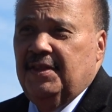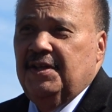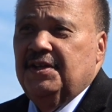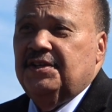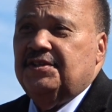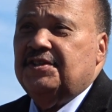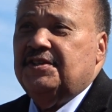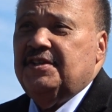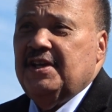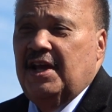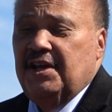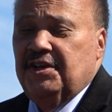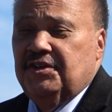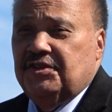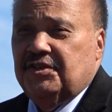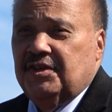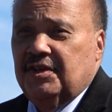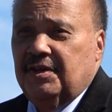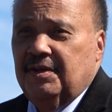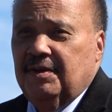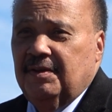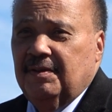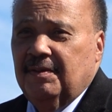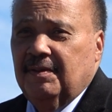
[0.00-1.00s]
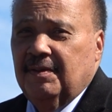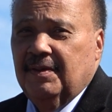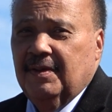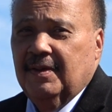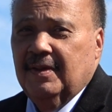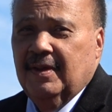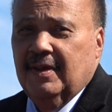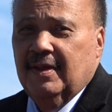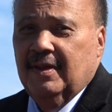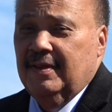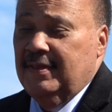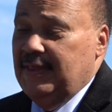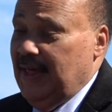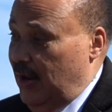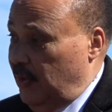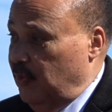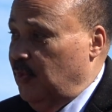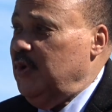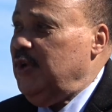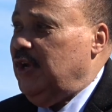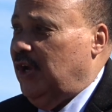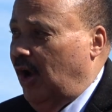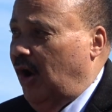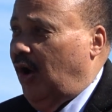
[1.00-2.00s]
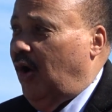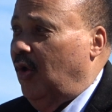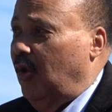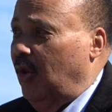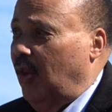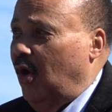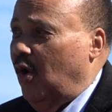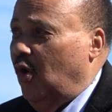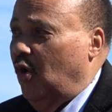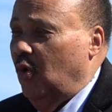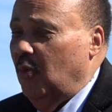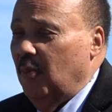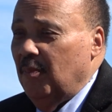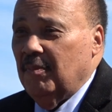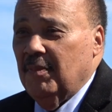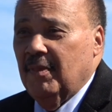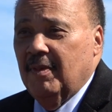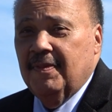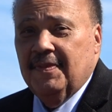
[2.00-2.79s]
this nation that we call home.